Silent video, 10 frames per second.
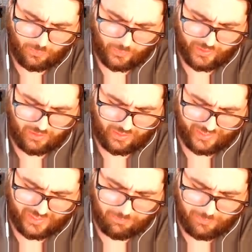well, I
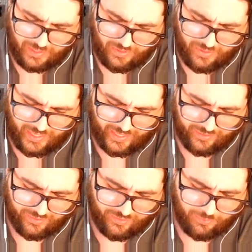can make the
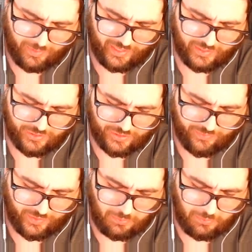x's match if I